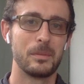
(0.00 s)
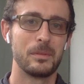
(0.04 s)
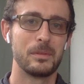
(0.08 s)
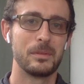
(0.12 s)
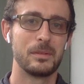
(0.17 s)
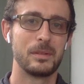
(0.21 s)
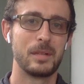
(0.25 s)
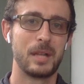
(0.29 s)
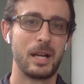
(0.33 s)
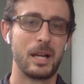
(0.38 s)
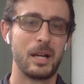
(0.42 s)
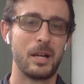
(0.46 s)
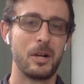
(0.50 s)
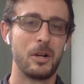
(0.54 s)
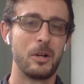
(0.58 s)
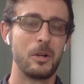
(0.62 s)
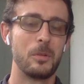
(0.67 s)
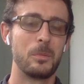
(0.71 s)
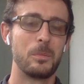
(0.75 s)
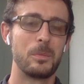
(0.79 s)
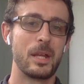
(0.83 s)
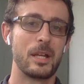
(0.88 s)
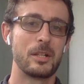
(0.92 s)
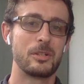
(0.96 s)
I
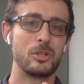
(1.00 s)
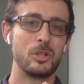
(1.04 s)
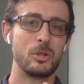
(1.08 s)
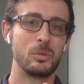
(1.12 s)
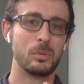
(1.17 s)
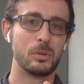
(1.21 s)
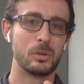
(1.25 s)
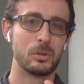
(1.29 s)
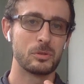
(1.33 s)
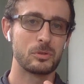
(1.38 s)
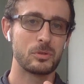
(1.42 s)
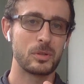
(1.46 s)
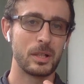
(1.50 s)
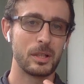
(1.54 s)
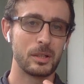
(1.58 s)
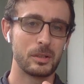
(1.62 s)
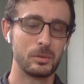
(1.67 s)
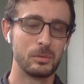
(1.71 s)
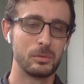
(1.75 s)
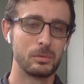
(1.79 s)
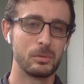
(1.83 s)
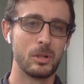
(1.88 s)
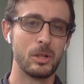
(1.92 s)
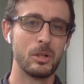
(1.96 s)
hope that you will try
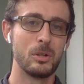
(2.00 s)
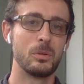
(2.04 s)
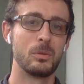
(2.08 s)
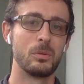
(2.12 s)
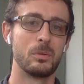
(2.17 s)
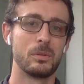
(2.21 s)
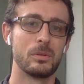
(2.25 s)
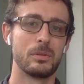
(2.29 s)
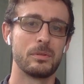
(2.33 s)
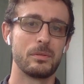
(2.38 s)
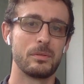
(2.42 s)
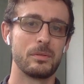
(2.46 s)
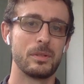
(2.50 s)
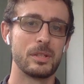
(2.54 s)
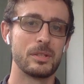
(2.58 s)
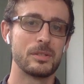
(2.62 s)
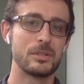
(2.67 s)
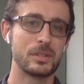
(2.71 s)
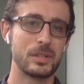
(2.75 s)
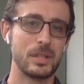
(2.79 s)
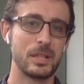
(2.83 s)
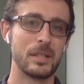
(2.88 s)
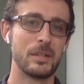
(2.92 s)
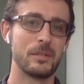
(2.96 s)
to grow
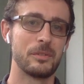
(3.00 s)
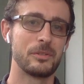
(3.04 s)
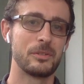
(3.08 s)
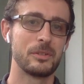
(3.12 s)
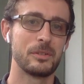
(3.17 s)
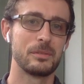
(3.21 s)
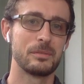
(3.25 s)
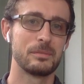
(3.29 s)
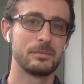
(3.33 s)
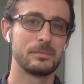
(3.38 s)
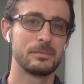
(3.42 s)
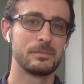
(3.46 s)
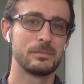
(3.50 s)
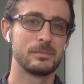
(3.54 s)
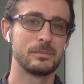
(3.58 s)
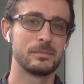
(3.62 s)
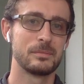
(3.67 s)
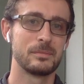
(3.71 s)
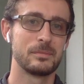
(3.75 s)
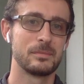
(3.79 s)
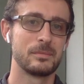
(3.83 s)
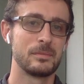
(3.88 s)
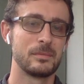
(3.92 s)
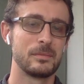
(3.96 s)
this gift,
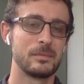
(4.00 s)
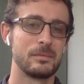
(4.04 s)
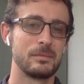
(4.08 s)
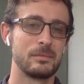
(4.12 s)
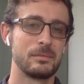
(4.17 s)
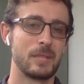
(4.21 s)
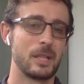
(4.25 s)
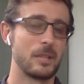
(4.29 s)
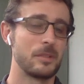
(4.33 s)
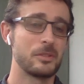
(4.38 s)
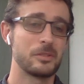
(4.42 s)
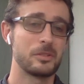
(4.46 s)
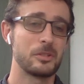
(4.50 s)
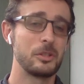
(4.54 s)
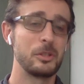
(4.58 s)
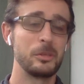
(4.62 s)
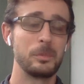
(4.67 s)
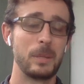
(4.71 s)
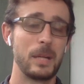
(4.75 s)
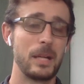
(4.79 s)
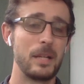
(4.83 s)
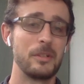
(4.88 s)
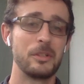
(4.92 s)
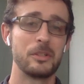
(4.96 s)
not just
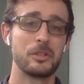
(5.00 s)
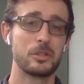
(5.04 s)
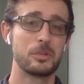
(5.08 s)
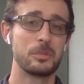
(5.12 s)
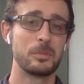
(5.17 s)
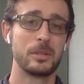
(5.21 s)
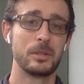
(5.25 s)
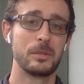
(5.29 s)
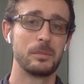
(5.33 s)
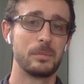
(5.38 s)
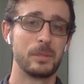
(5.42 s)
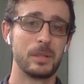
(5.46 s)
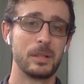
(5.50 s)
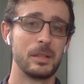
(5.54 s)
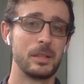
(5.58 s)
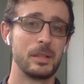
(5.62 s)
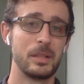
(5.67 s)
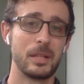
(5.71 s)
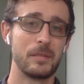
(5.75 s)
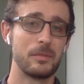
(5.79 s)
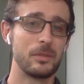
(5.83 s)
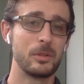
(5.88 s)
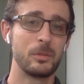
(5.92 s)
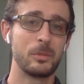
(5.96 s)
on your band instrument,
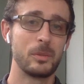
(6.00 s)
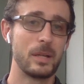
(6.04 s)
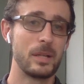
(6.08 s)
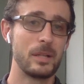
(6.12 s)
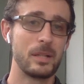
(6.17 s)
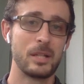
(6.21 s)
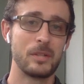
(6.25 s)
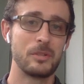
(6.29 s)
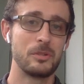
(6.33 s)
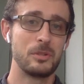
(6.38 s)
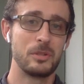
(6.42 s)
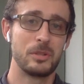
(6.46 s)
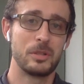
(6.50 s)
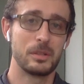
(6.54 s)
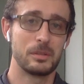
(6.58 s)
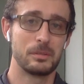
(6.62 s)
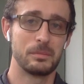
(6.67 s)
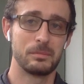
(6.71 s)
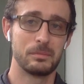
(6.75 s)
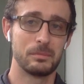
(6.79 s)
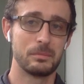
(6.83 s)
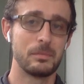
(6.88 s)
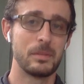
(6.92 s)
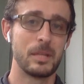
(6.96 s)
but in every way that you
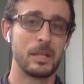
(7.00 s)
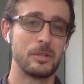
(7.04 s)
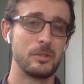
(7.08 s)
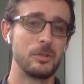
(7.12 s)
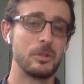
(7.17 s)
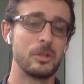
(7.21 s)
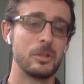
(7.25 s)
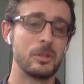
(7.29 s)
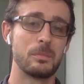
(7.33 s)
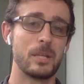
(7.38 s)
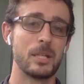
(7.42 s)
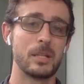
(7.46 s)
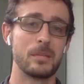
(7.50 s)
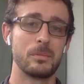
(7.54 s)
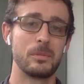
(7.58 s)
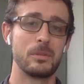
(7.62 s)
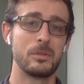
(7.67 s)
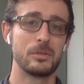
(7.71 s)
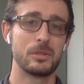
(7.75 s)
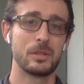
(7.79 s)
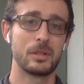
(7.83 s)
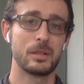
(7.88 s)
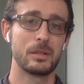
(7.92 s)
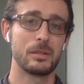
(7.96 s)
can make
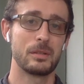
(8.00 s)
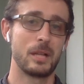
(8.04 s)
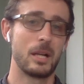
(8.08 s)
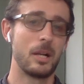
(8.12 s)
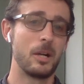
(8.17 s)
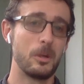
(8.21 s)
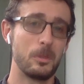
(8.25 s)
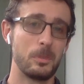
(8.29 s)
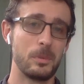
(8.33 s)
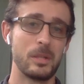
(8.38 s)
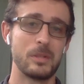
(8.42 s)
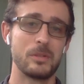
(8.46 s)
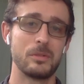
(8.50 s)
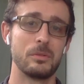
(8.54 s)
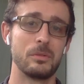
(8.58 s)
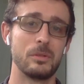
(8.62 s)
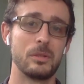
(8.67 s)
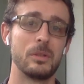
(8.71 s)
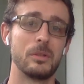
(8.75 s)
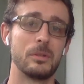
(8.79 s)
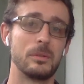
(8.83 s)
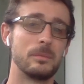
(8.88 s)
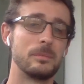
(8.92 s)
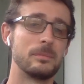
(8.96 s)
music. I hope that
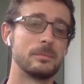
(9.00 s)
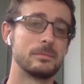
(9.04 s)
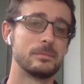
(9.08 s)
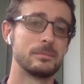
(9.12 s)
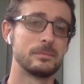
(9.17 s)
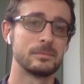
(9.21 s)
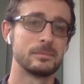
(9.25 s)
you do.